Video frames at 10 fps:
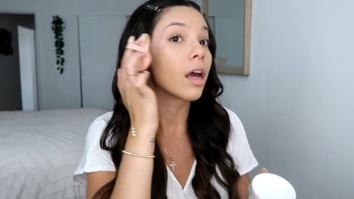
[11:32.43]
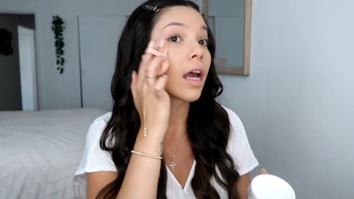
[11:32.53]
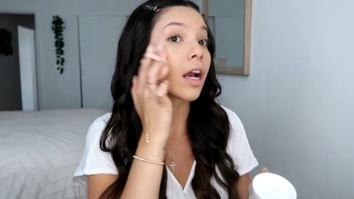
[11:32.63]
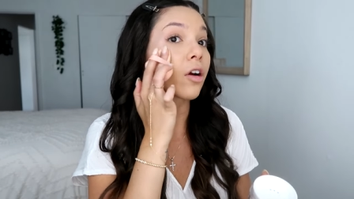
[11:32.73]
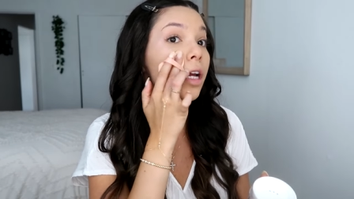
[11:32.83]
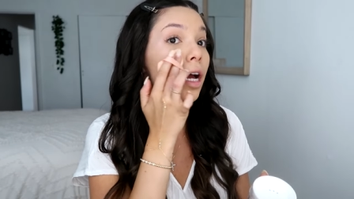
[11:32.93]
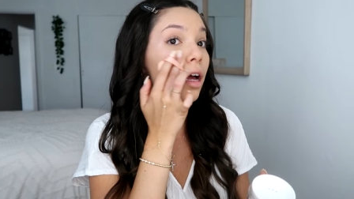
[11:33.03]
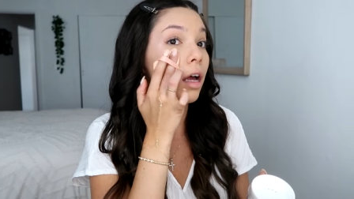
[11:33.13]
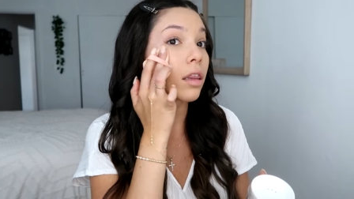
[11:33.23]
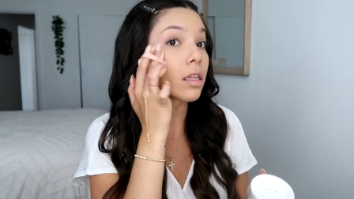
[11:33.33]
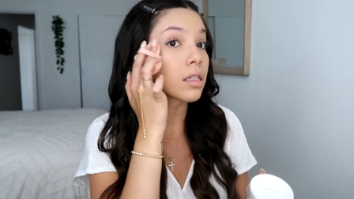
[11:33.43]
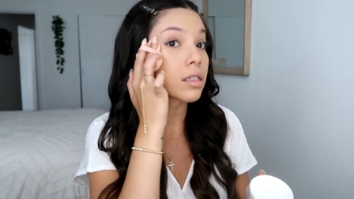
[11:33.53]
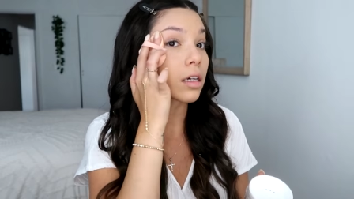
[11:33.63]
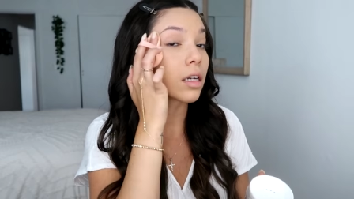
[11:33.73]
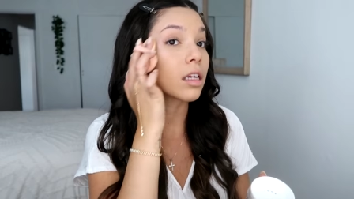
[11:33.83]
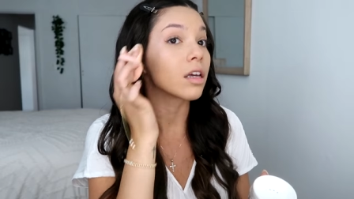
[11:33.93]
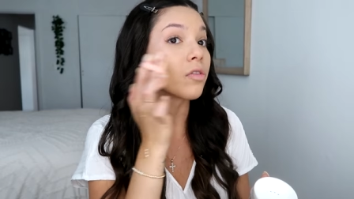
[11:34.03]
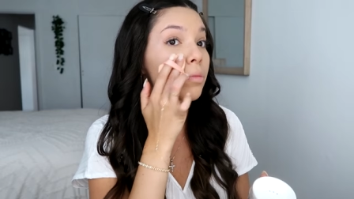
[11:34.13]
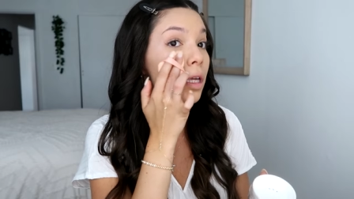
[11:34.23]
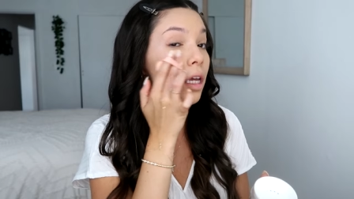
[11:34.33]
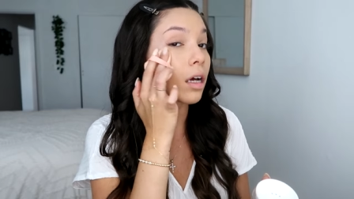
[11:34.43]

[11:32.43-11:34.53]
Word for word: area, and this is gonna give me